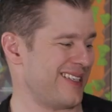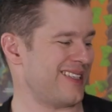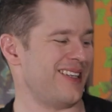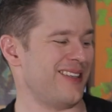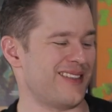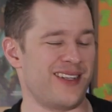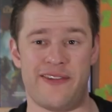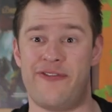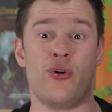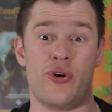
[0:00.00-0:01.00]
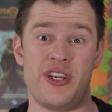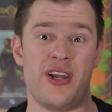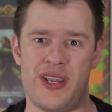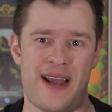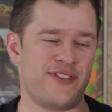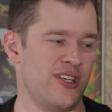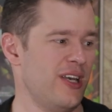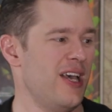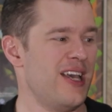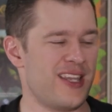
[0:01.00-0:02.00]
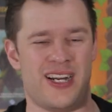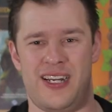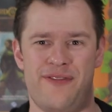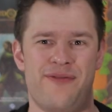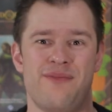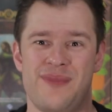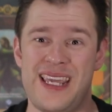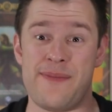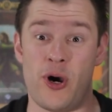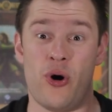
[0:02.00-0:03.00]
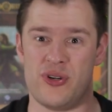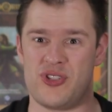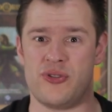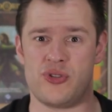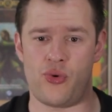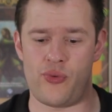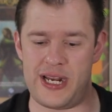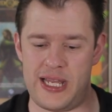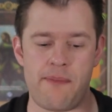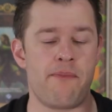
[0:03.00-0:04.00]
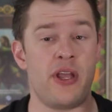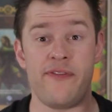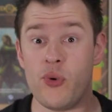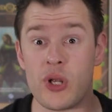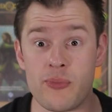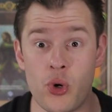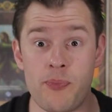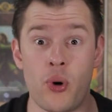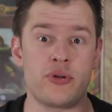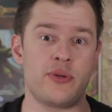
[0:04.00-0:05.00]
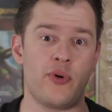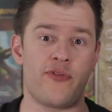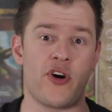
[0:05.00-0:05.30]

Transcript: That's another slight flaw. You know, you have to kind of keep it horizontal, really. But if you want a more portable